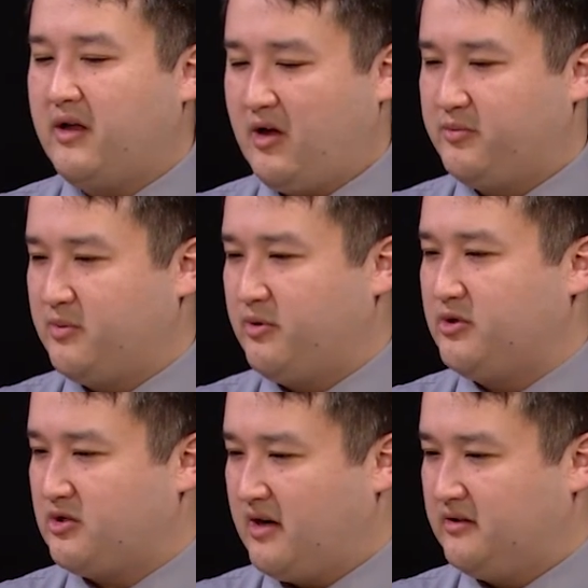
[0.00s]
help to
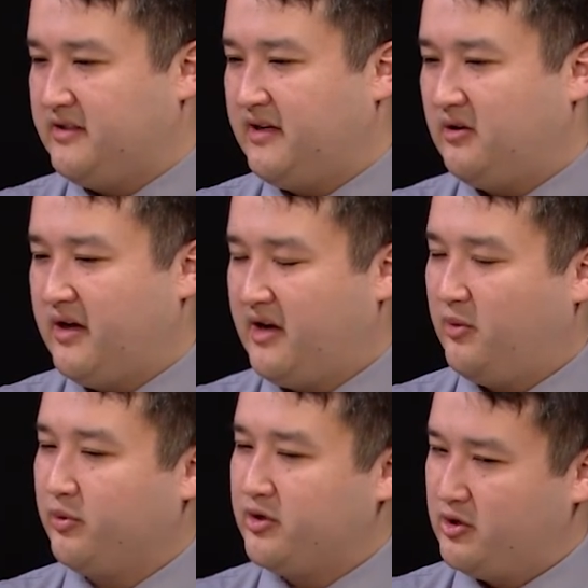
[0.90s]
boost your LDL and
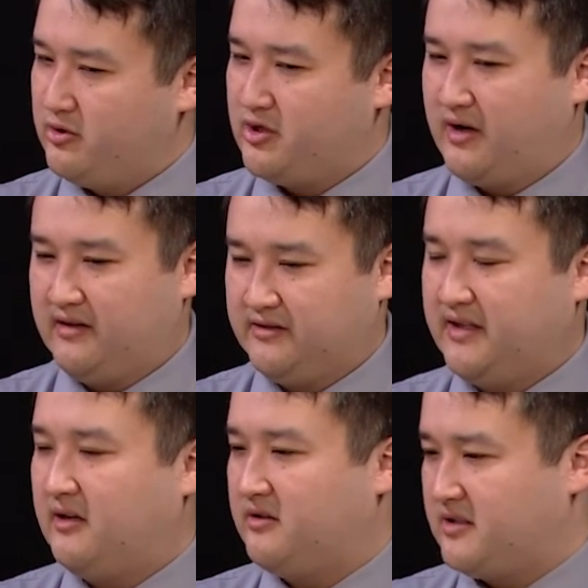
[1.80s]
help reduce your
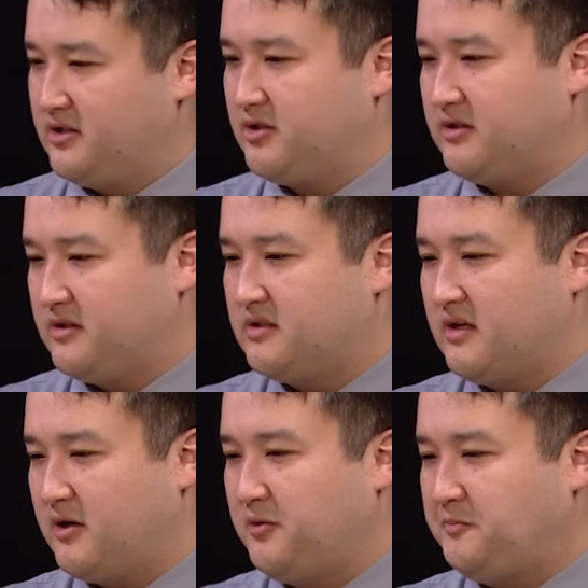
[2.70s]
LDL essentially.
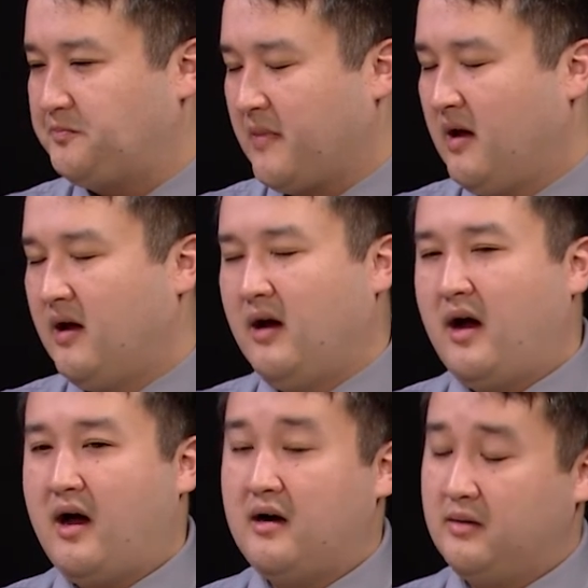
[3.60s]
So,
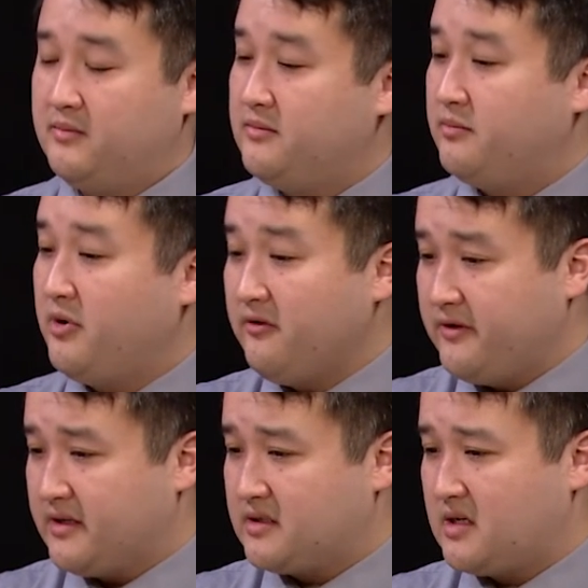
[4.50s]

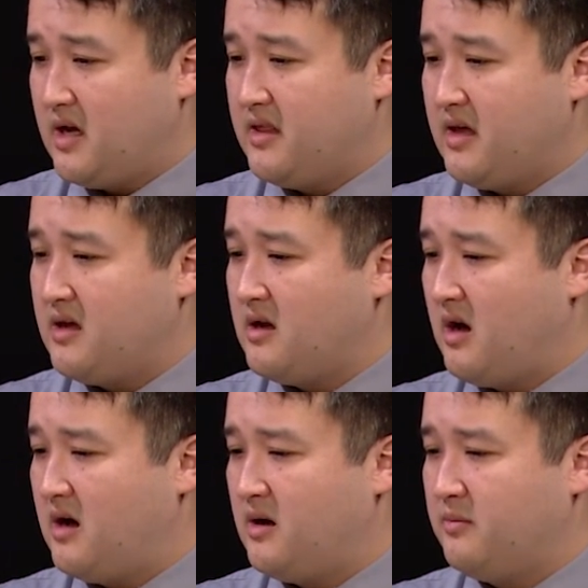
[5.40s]
perfect. And then
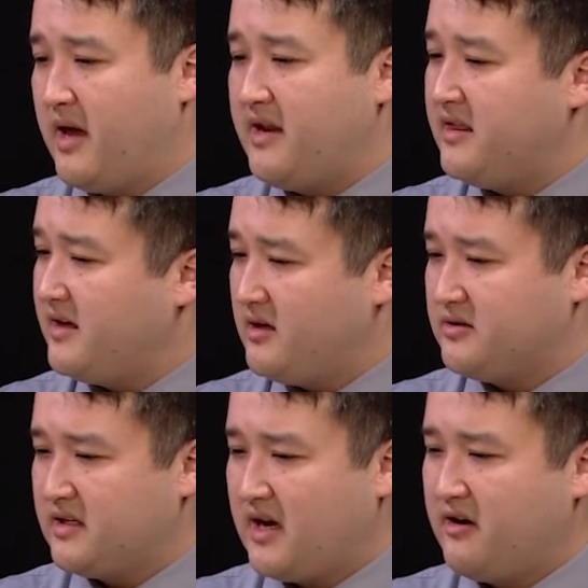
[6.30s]
anything else
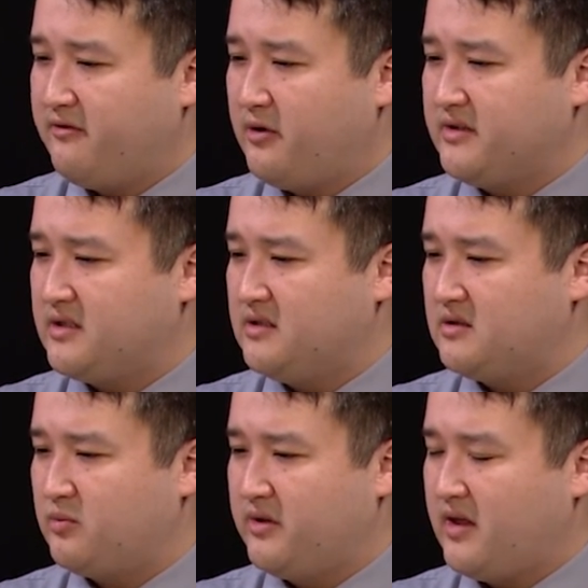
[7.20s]
that kind of
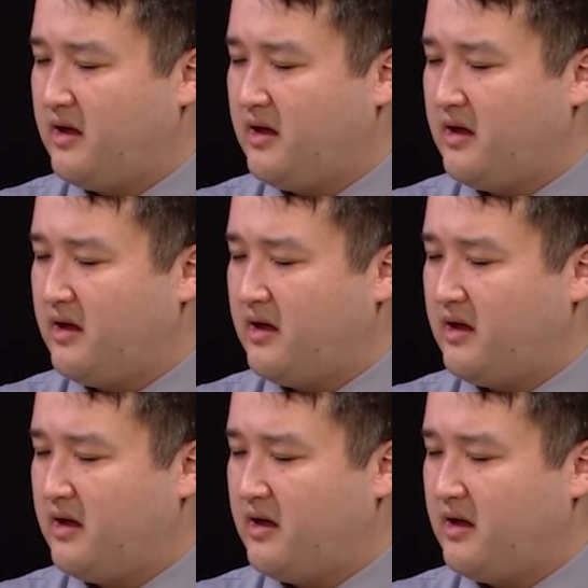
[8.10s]
focuses with